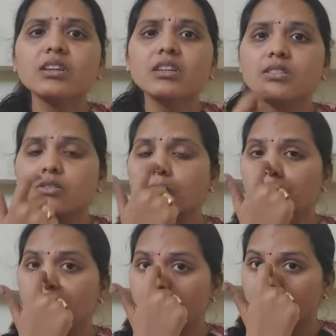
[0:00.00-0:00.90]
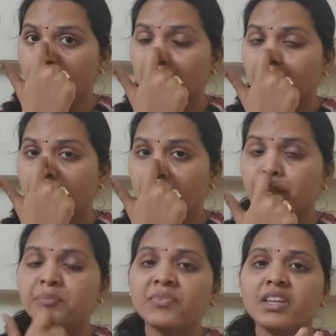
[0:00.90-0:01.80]
So
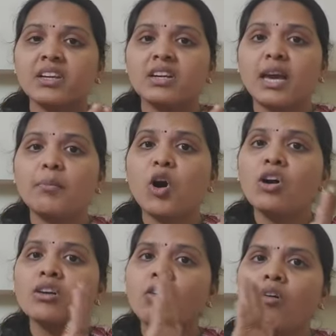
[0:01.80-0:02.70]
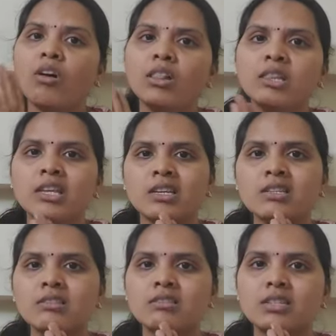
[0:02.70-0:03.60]
among all
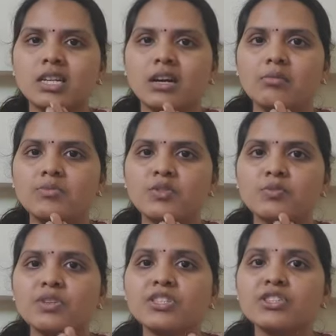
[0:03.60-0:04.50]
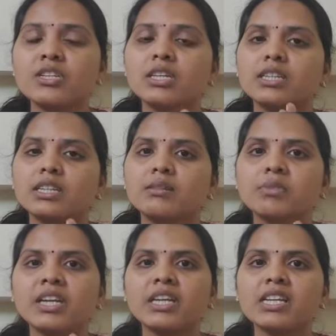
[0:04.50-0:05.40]
these terms, which term
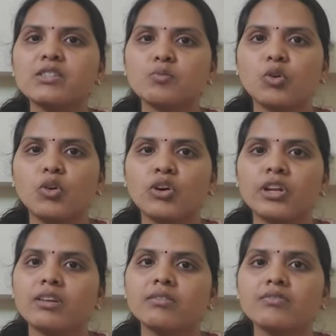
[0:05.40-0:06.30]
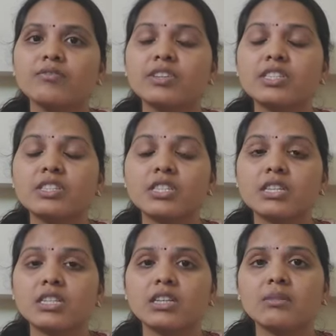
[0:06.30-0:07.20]
degree is more? Which
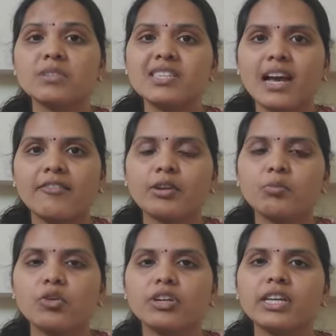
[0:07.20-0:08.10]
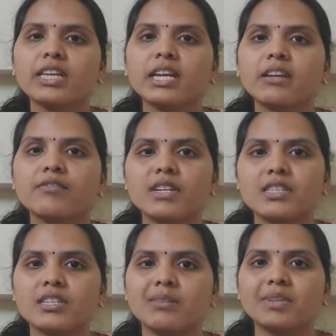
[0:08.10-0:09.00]
term is having more degree?
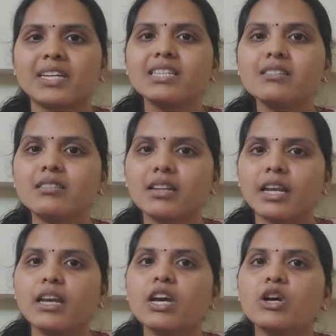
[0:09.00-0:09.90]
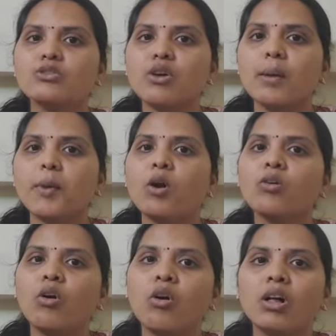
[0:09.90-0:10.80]
First term, that is 3. So among
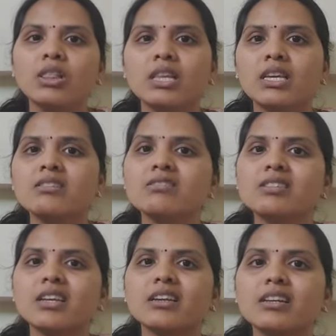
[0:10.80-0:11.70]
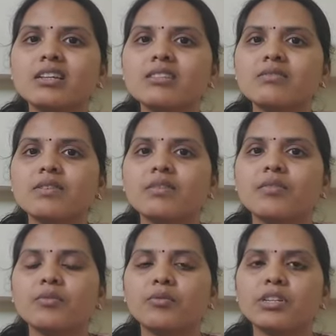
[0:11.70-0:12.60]
all these degrees,
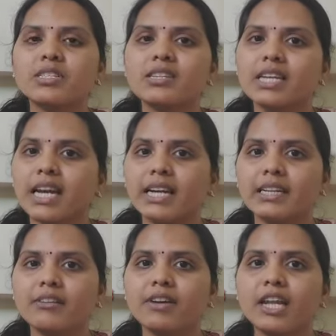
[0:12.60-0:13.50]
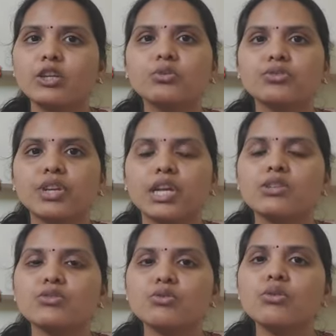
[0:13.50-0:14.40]
what is the greater value? 3.
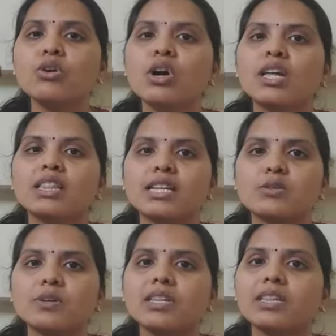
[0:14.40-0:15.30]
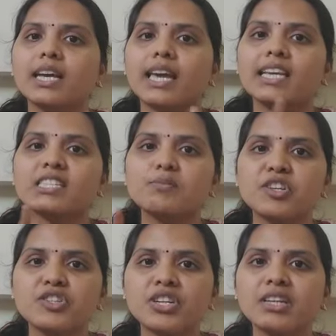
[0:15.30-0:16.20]
So that's why the
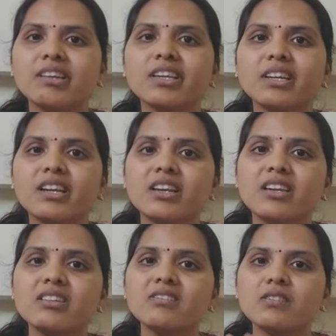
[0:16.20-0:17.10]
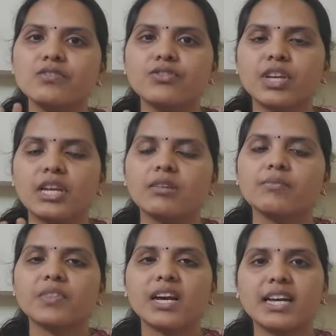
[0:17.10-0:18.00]
expression degree is 3.
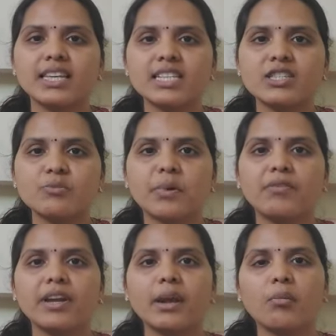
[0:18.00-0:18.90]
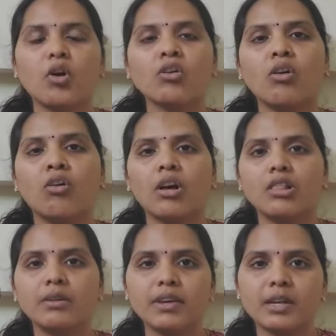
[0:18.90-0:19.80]
The highest power among all
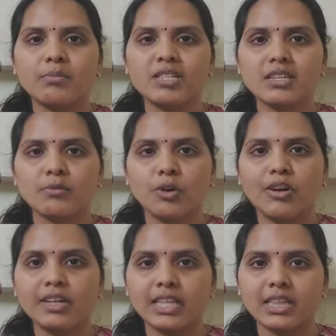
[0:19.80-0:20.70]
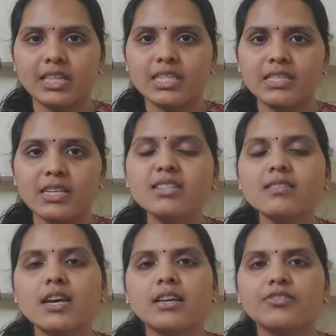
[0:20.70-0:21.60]
the variables involved in this is
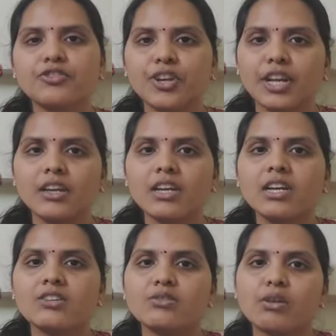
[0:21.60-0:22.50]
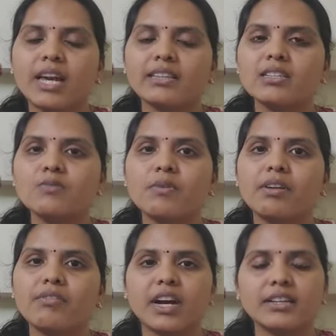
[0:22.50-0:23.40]
3. So like this we will
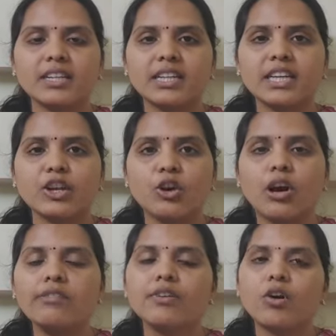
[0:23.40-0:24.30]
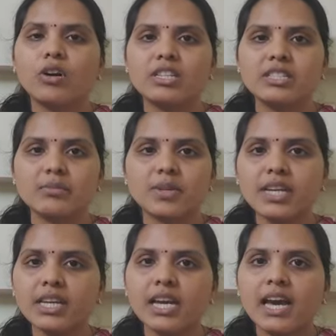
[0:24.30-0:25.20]
find the degree of
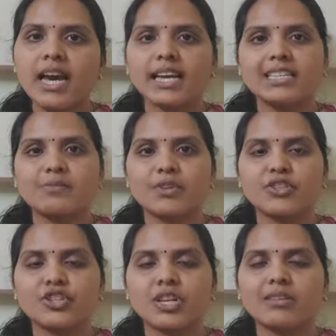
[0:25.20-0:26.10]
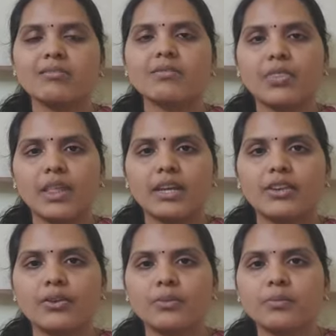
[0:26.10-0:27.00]
algebraic expression. Thank you.